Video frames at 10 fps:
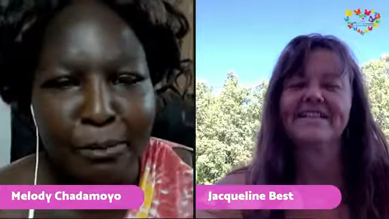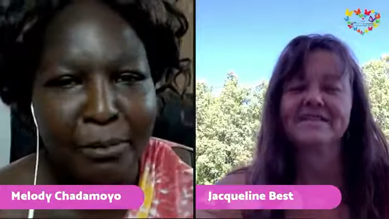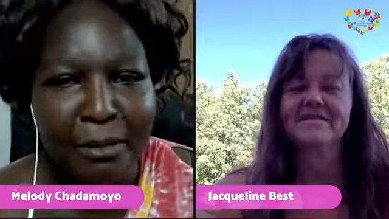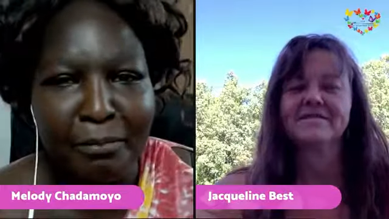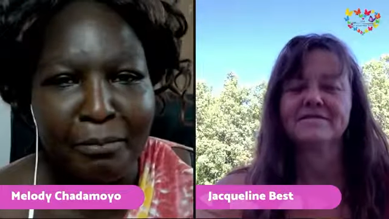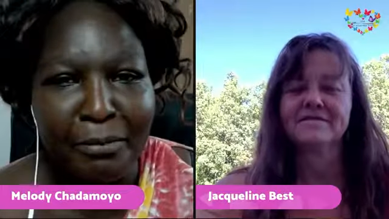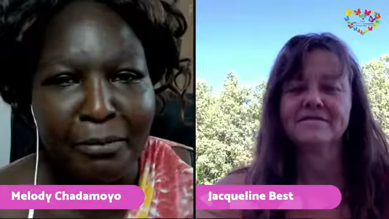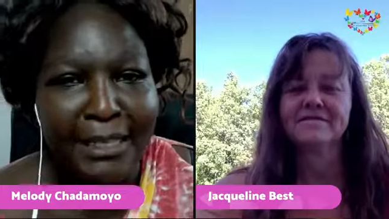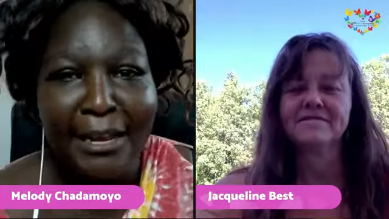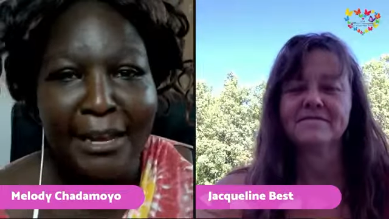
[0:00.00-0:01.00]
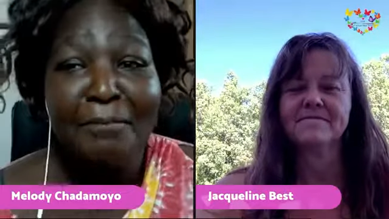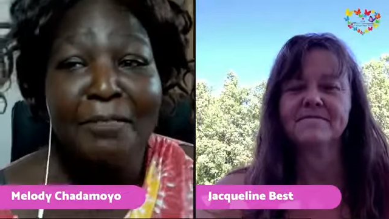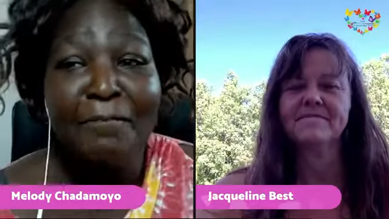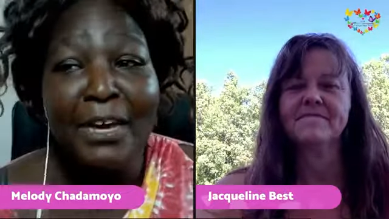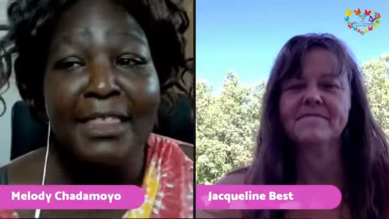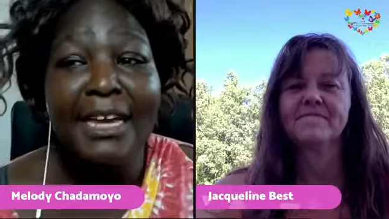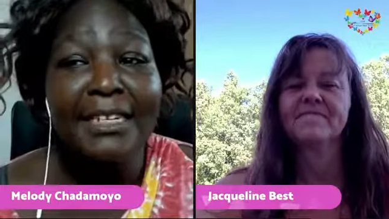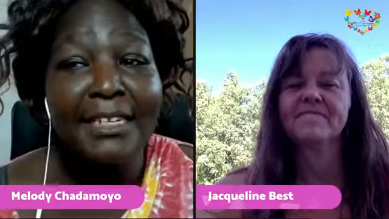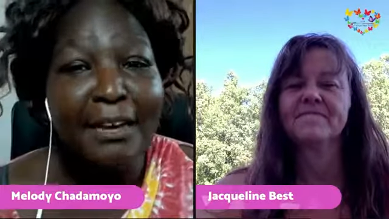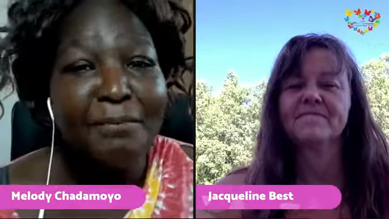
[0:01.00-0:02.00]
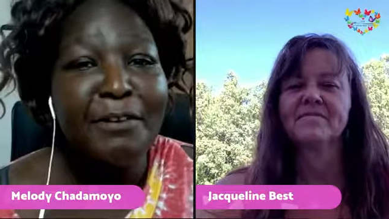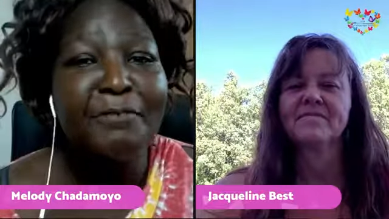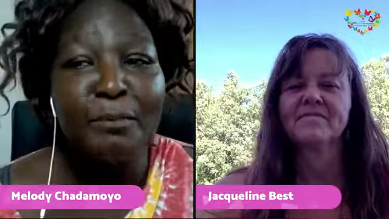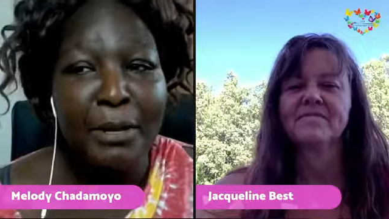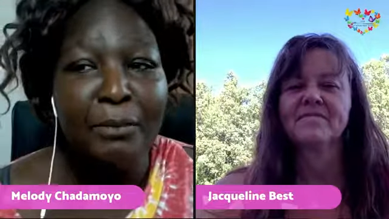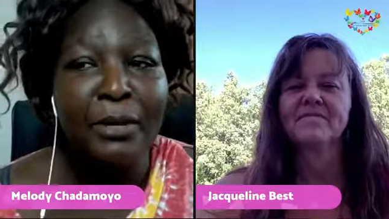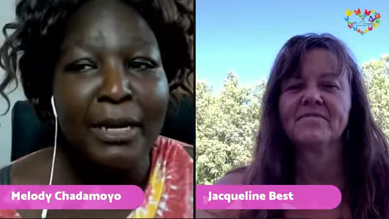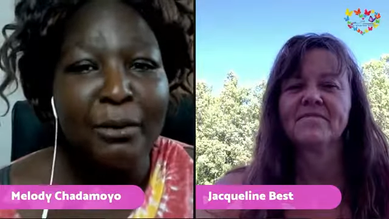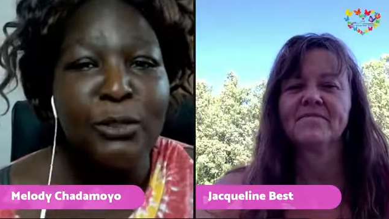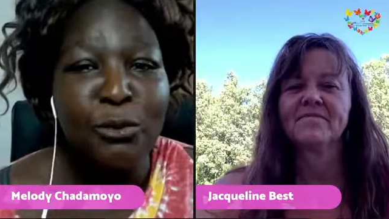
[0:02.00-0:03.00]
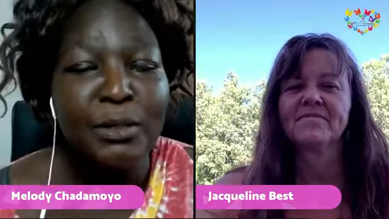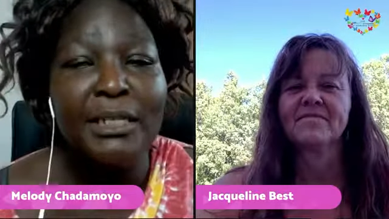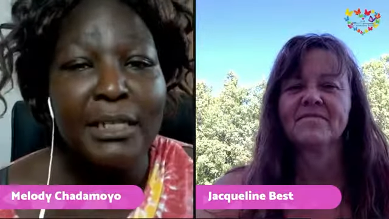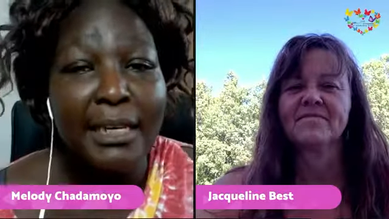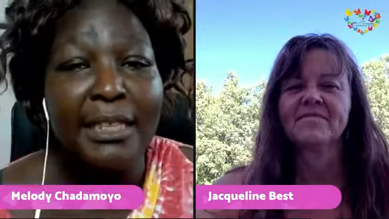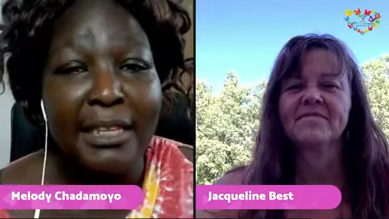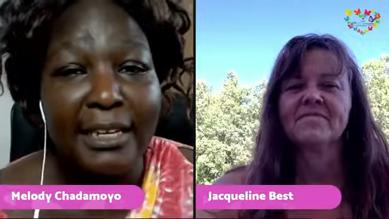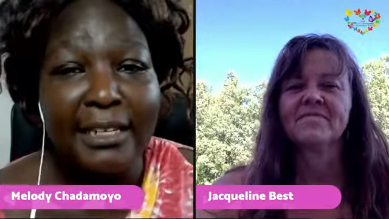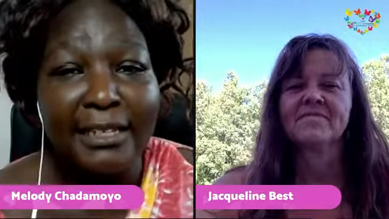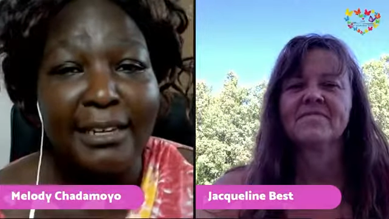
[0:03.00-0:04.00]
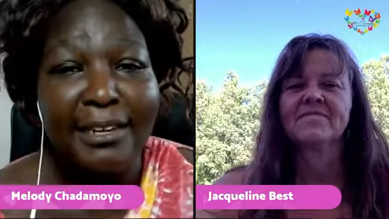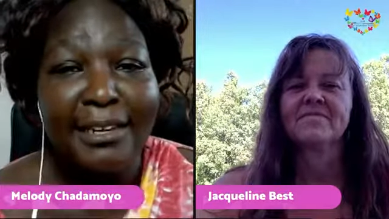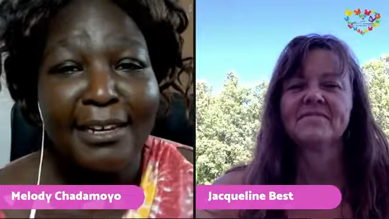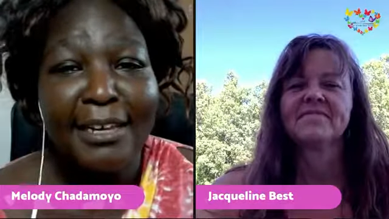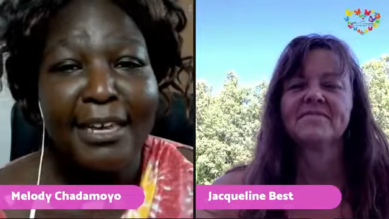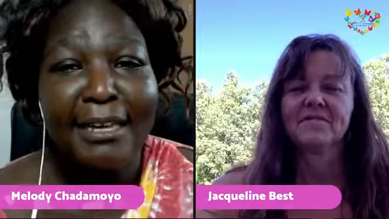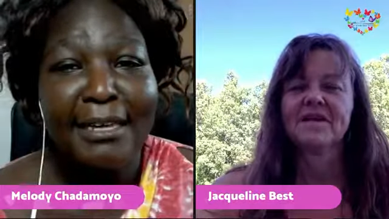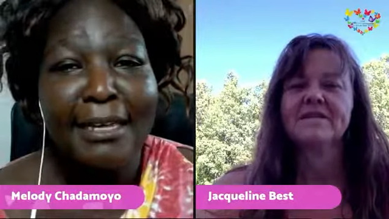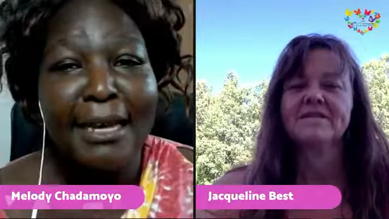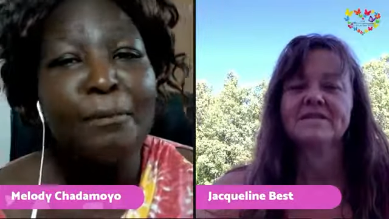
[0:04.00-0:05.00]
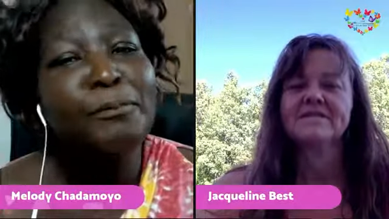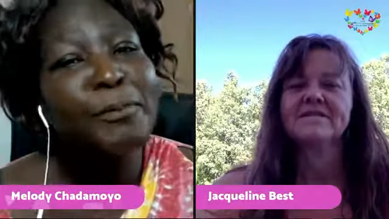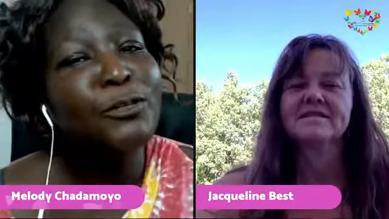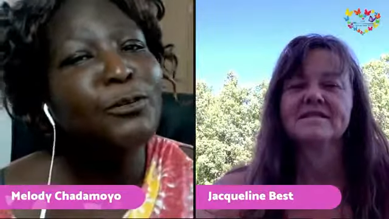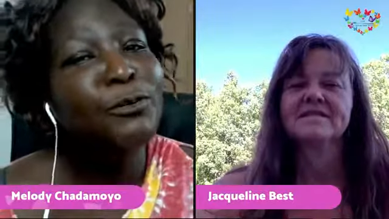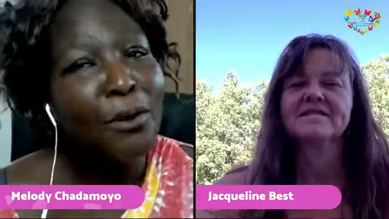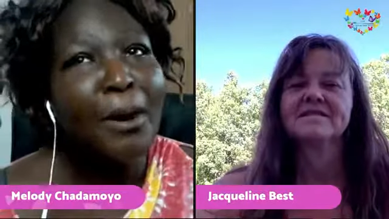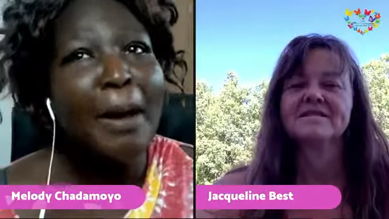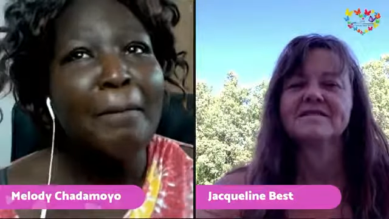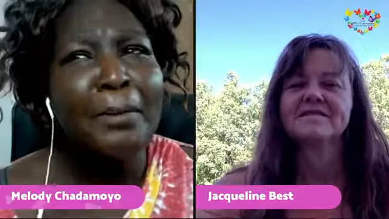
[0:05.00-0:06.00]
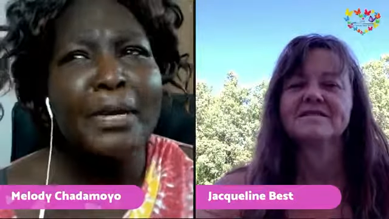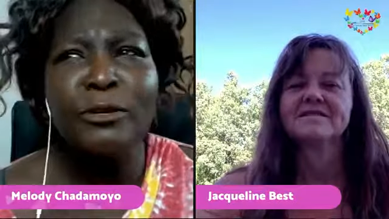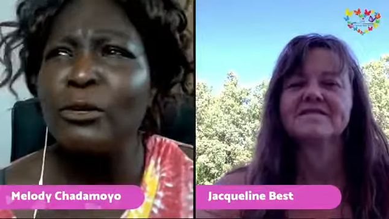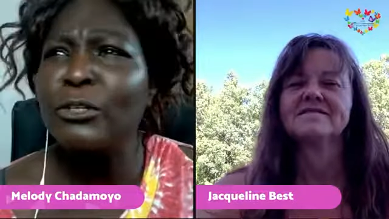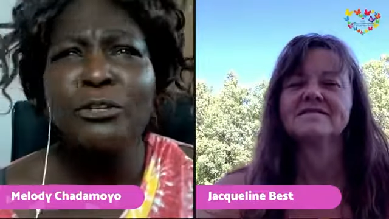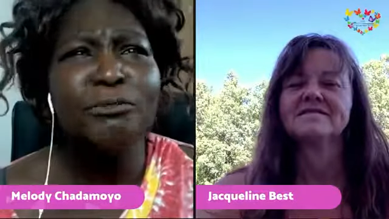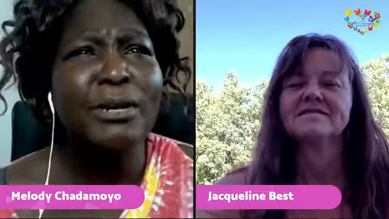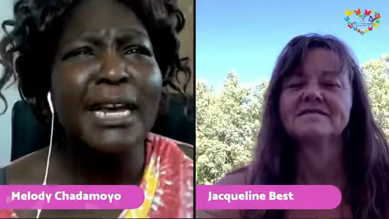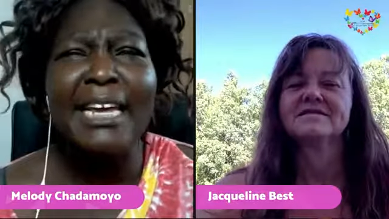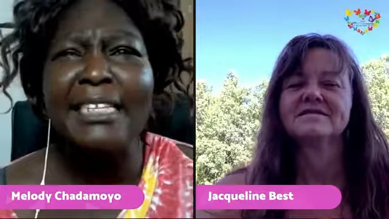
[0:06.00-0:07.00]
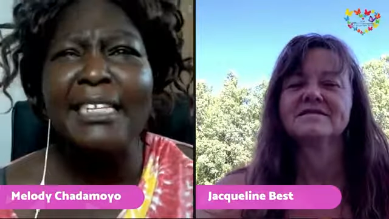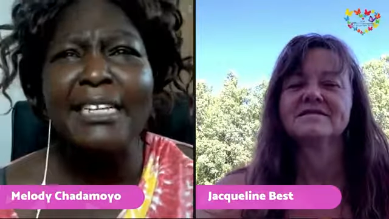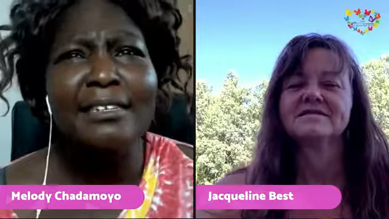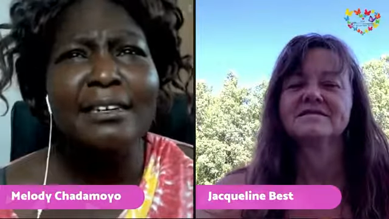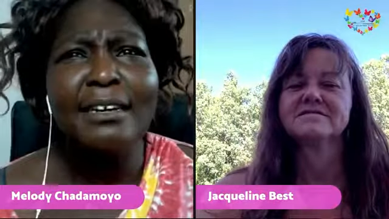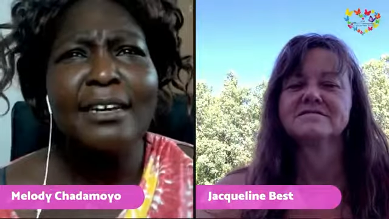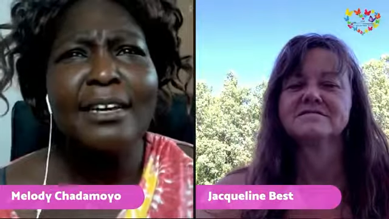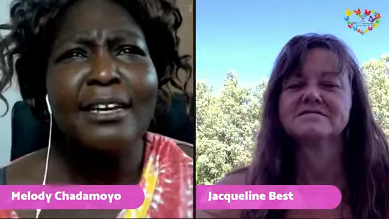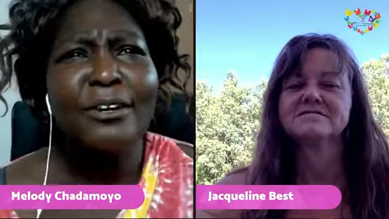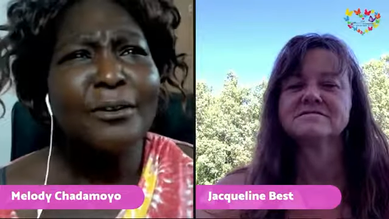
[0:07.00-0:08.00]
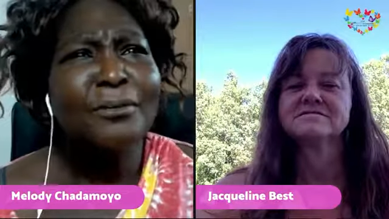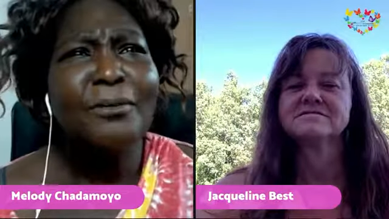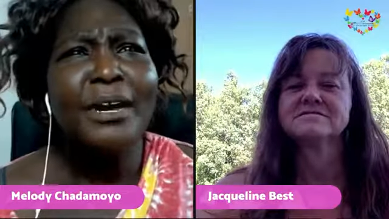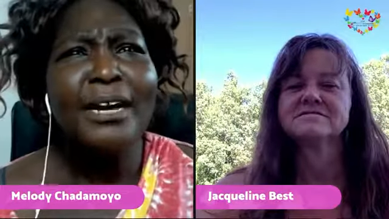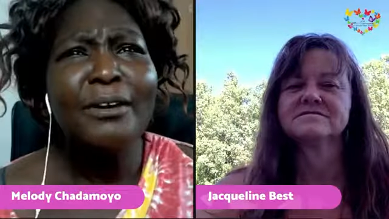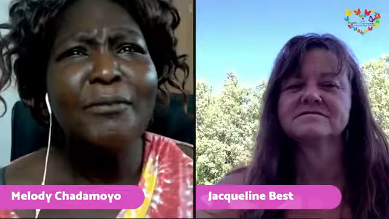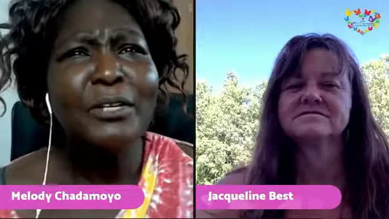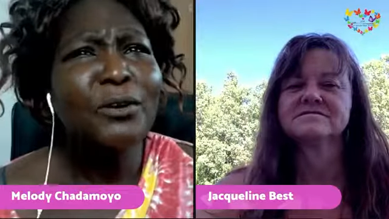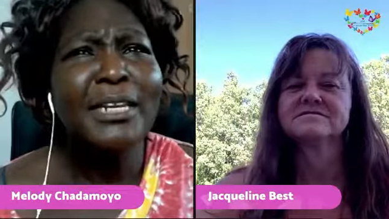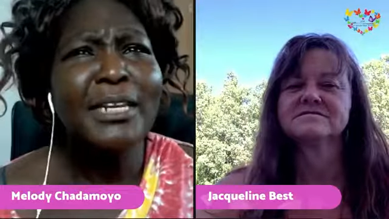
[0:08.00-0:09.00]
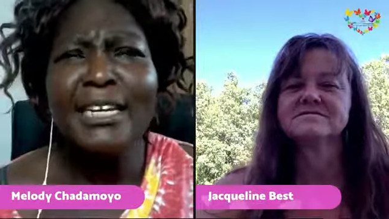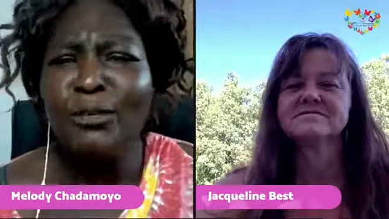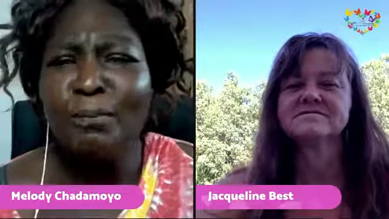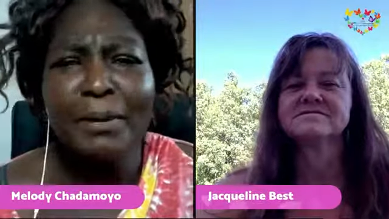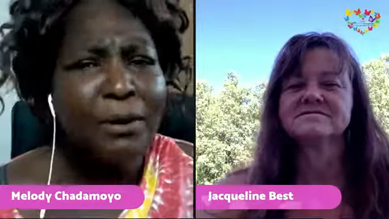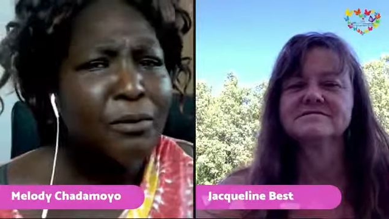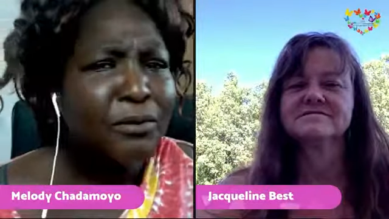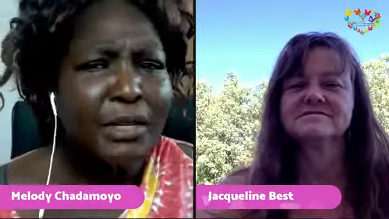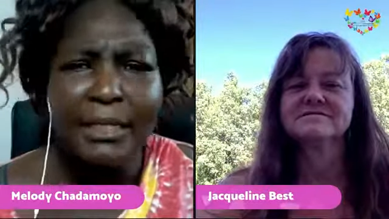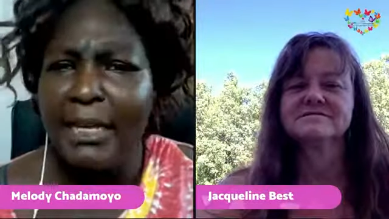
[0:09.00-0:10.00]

Speaker 1: me because the fact that he gave me feedback when I was doing silly things right. helped me to grow up and also to realize that, you know, we don't need to play all these